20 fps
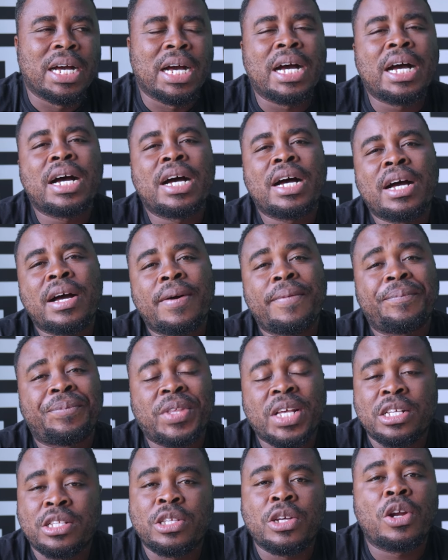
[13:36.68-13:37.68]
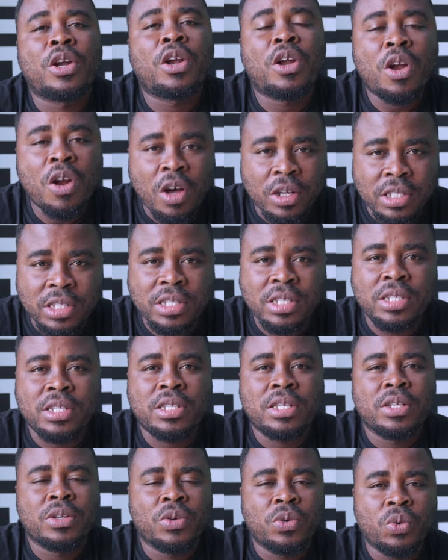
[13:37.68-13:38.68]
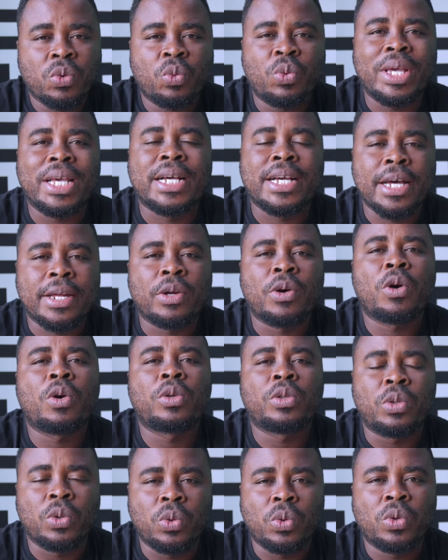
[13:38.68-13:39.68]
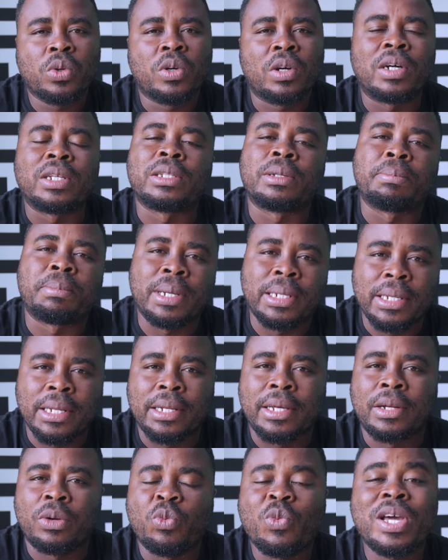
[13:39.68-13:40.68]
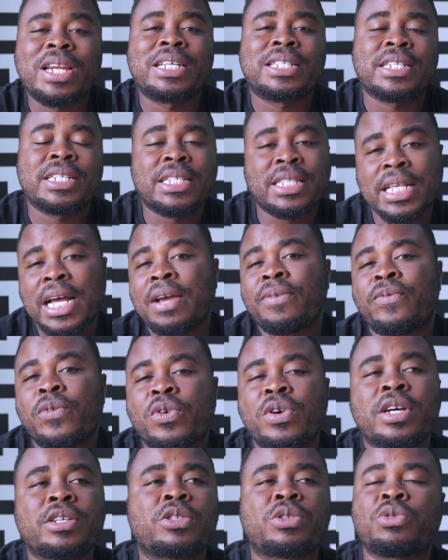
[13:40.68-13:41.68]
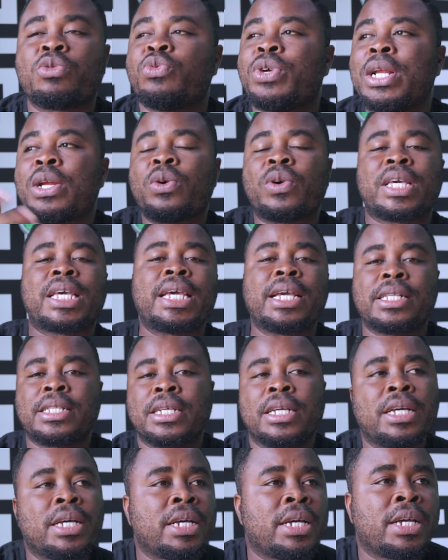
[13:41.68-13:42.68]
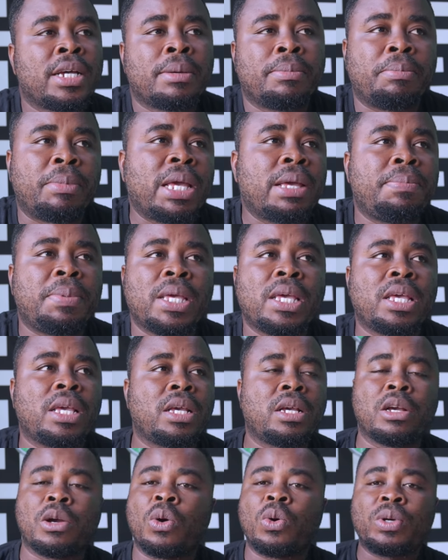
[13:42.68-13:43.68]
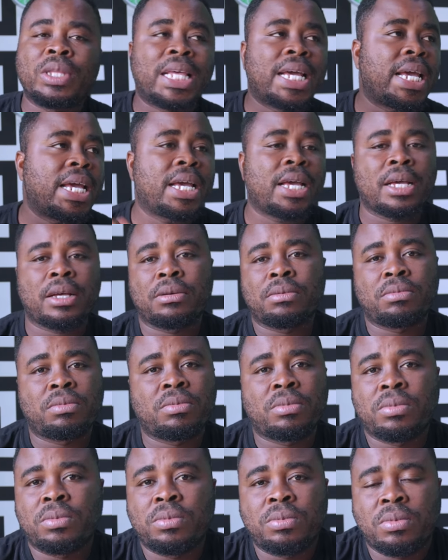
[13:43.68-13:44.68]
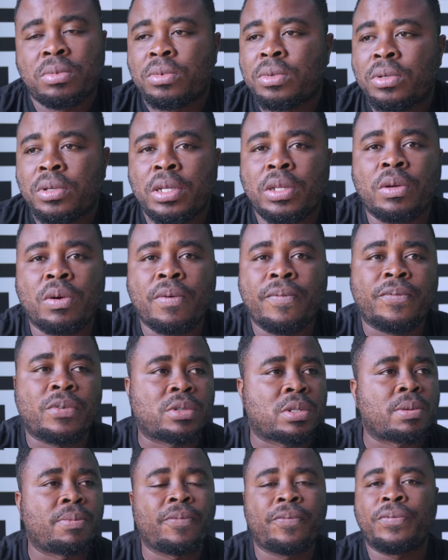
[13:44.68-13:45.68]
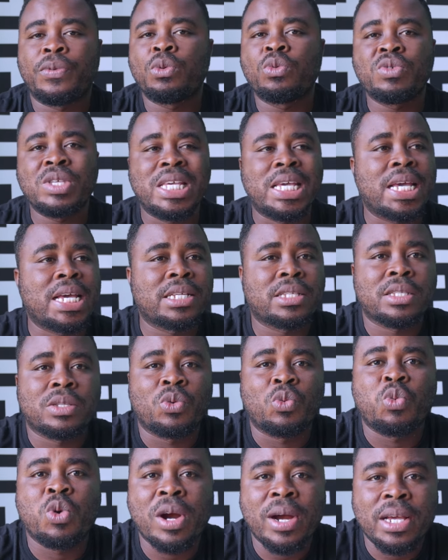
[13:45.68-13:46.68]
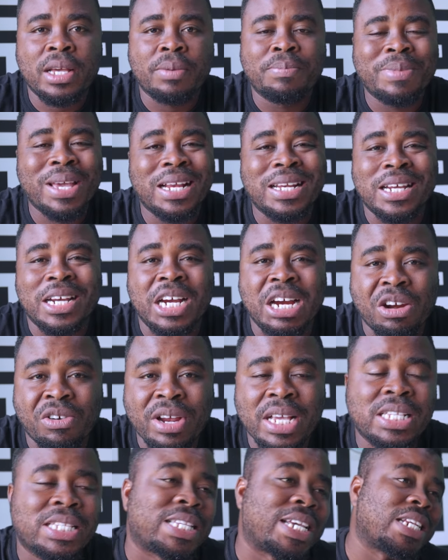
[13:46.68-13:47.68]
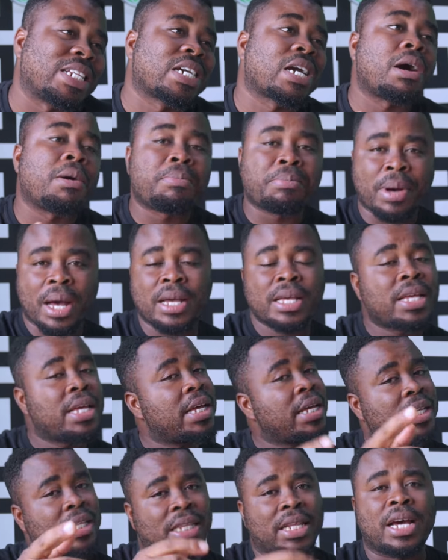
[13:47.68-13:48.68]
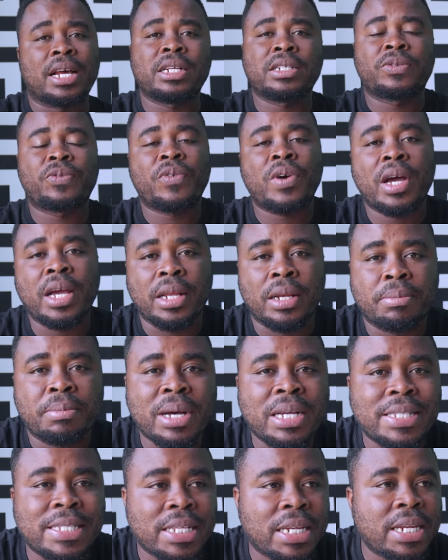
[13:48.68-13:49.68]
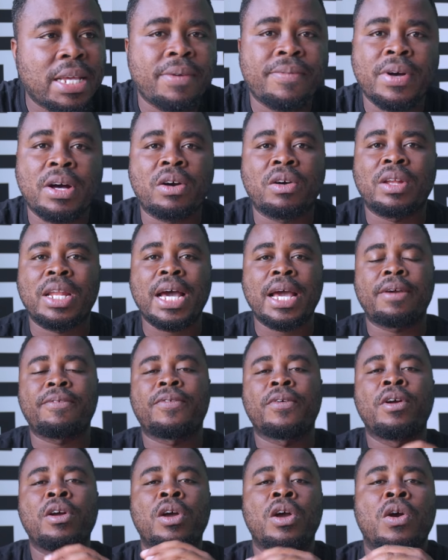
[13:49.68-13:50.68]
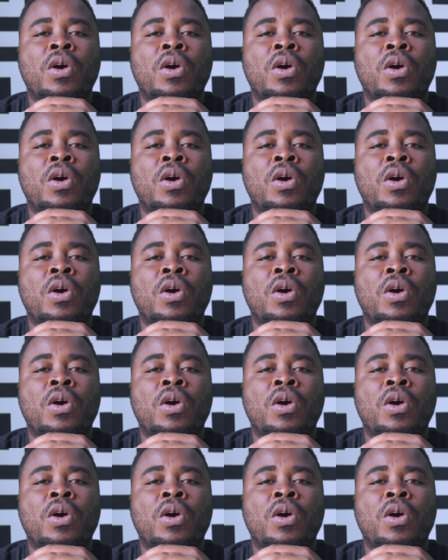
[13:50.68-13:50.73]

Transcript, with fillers: Um, there's a lot we can all do on the motherland. When it is time for us to relocate, maybe go there, you know, for some few years, work, make the greens and come back, that is fine. But to live our life